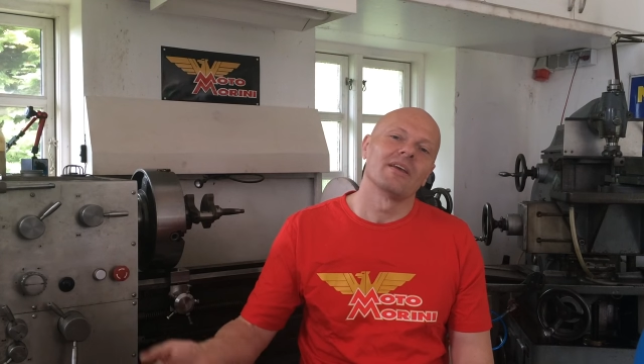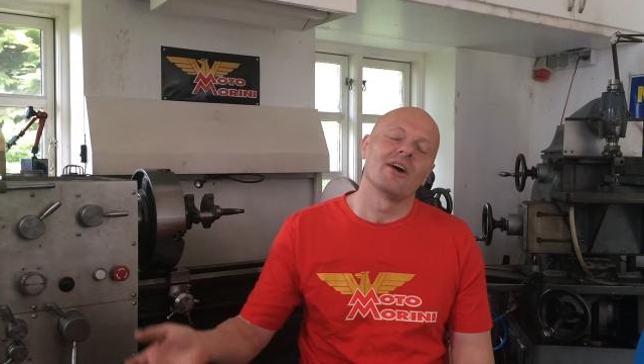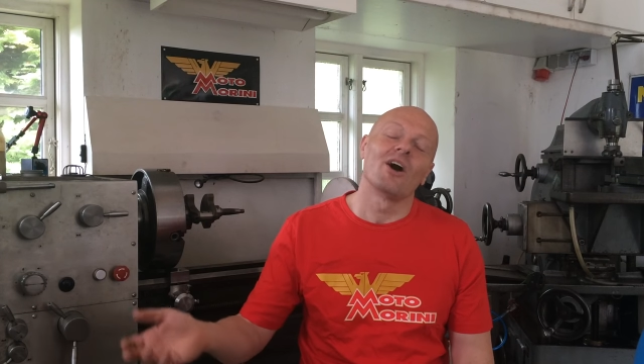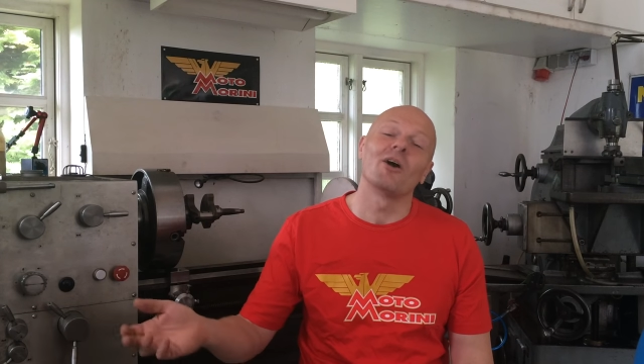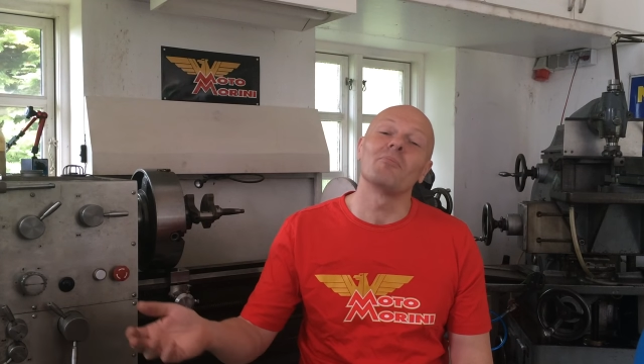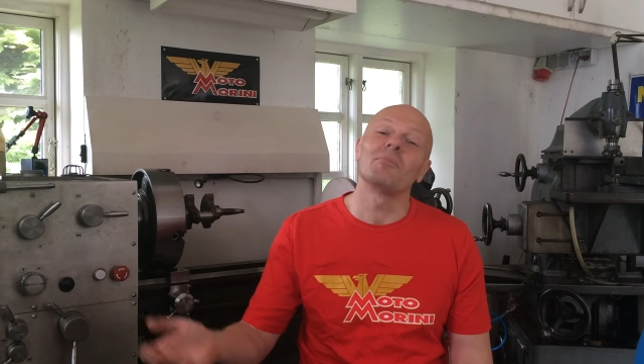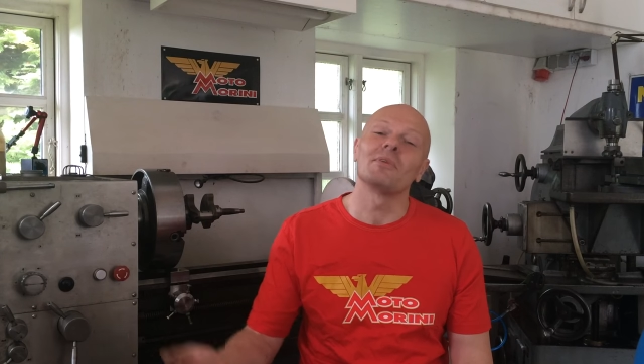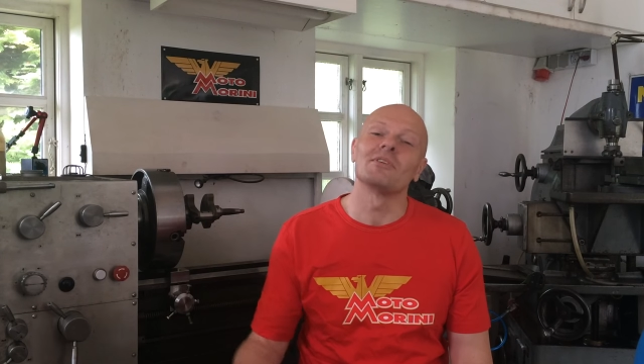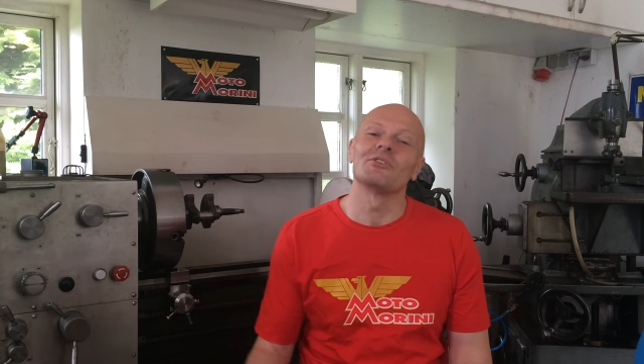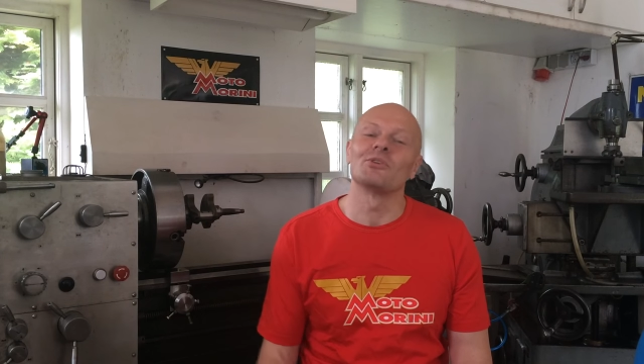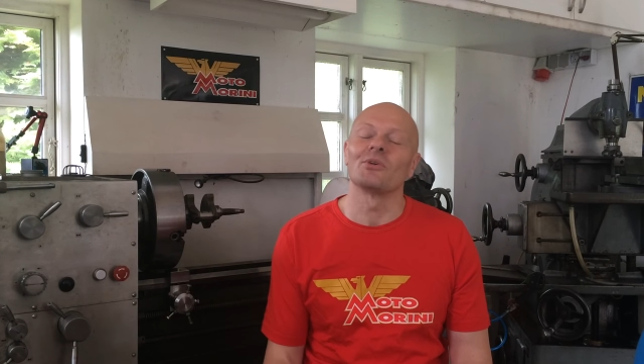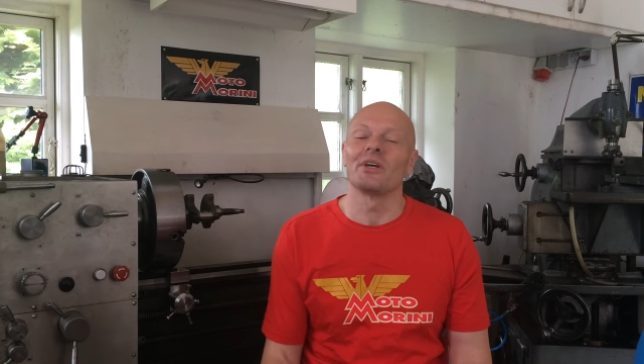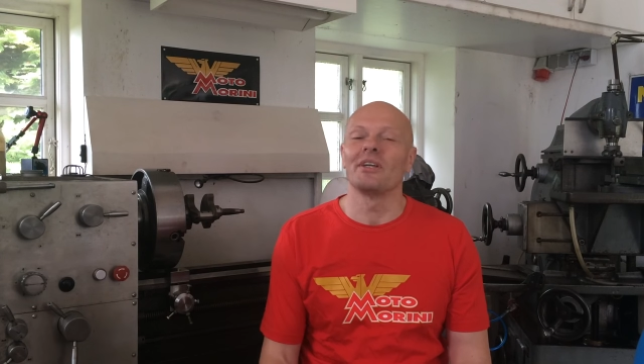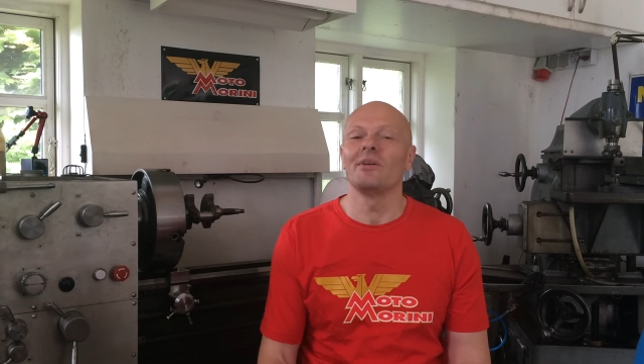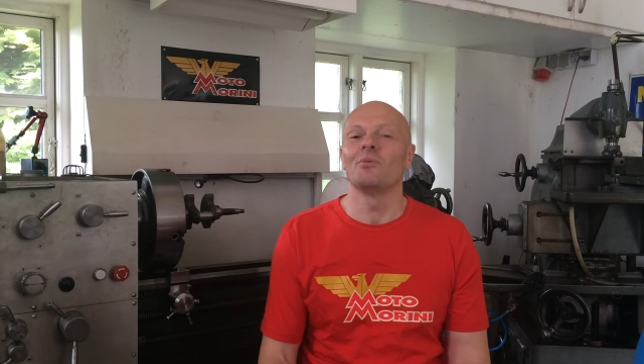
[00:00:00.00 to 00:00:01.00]
humble
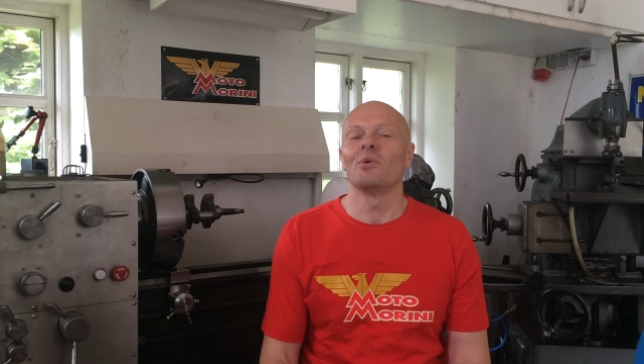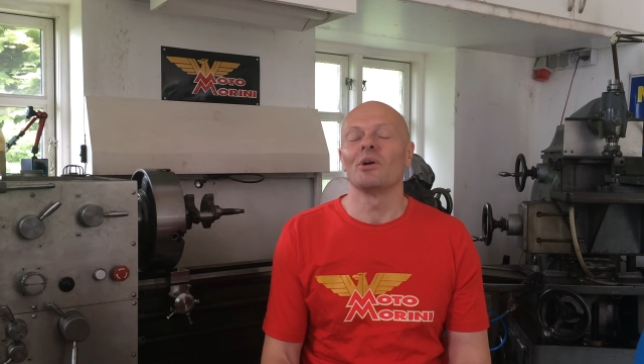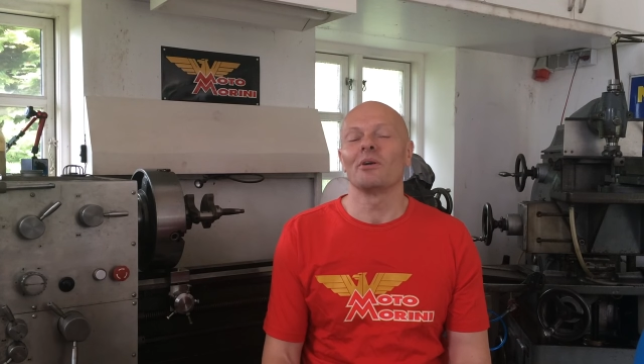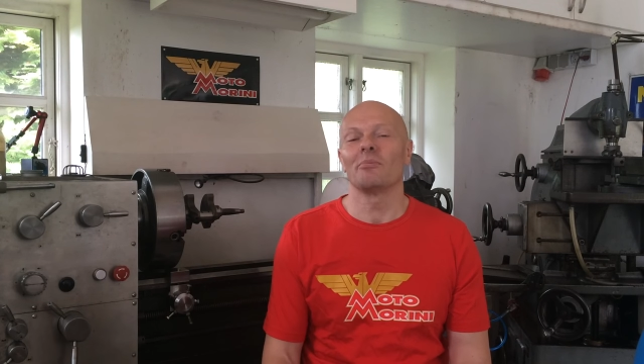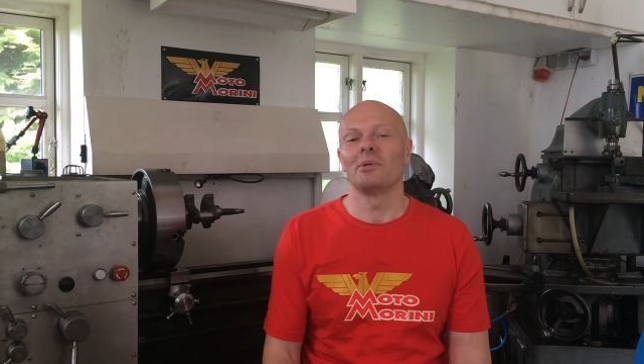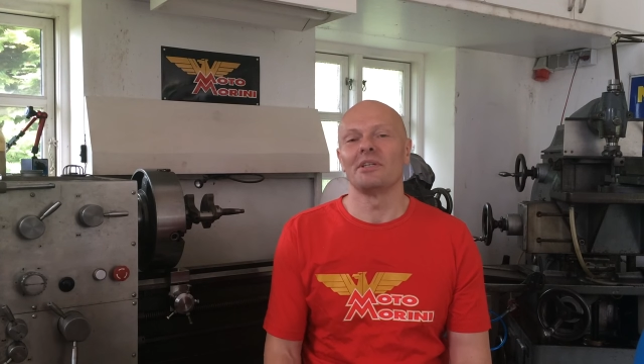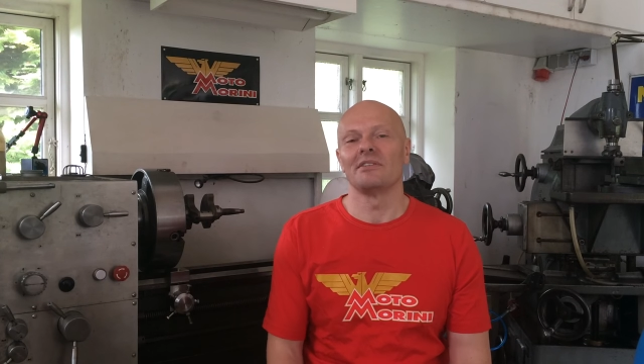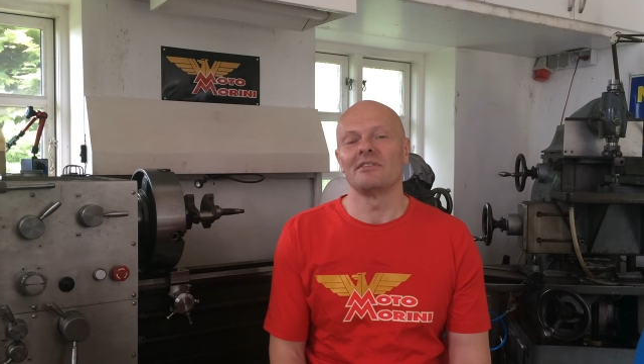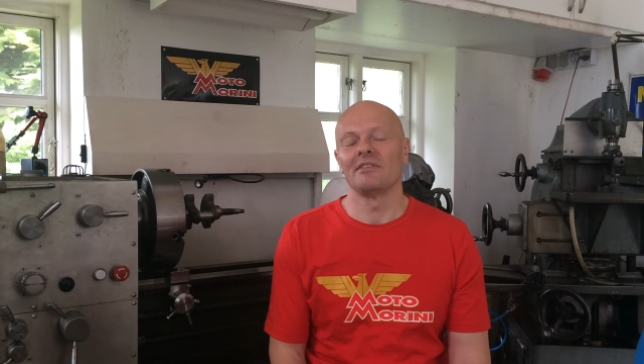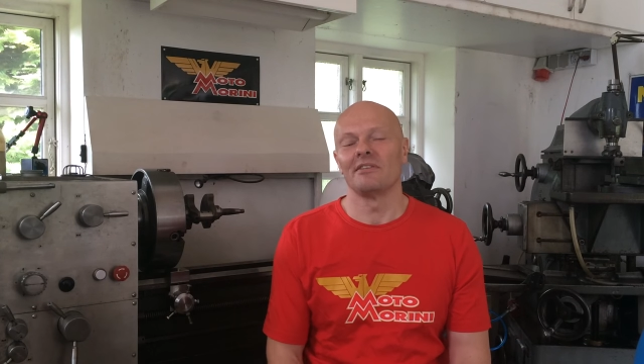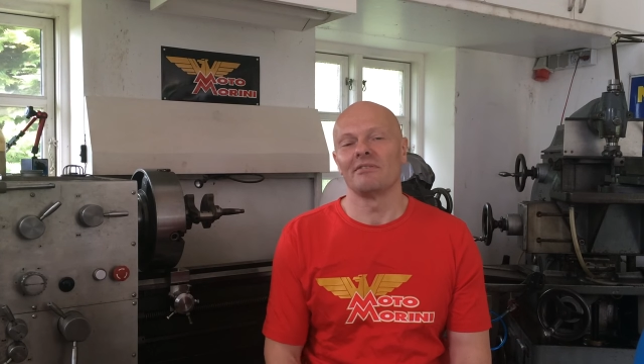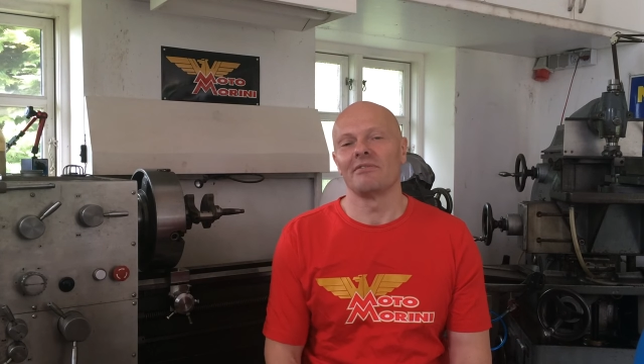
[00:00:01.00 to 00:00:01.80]
to any work piece he